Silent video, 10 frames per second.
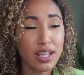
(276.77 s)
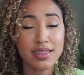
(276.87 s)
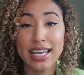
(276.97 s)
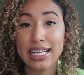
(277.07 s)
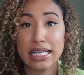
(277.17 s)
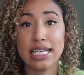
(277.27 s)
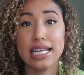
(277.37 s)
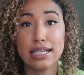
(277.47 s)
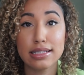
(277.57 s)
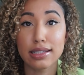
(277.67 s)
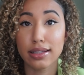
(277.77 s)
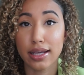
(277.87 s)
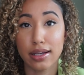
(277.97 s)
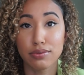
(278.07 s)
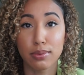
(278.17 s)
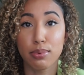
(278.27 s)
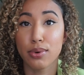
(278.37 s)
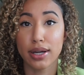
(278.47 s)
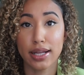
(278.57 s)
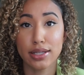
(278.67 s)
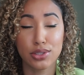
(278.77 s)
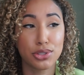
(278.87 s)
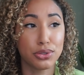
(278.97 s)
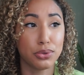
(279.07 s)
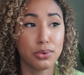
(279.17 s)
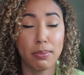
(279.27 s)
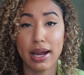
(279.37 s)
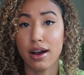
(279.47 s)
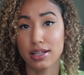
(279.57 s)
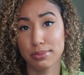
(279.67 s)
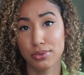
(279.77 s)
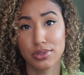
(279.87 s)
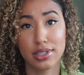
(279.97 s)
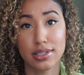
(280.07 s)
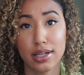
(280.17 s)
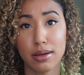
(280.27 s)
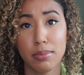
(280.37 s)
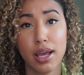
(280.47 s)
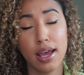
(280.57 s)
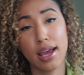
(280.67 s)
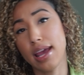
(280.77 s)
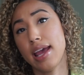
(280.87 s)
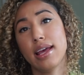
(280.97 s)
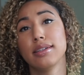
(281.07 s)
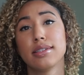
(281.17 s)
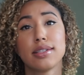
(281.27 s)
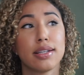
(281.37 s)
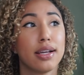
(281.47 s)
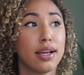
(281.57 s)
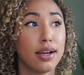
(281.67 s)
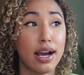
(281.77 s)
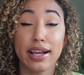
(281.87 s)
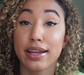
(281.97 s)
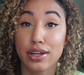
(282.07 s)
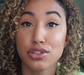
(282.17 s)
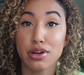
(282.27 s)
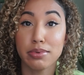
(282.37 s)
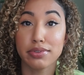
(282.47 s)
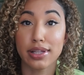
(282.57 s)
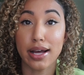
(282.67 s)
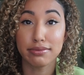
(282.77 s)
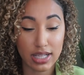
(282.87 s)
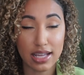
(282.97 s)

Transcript: they can easily report it to my hospital system and I can get in trouble for that.